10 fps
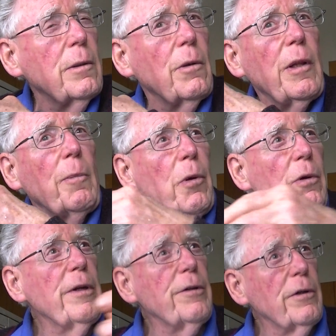so they
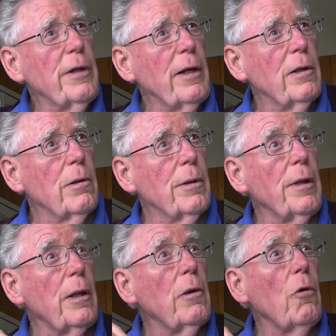pulled in their tentacles and
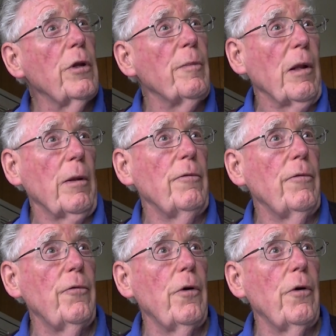they sold the mill for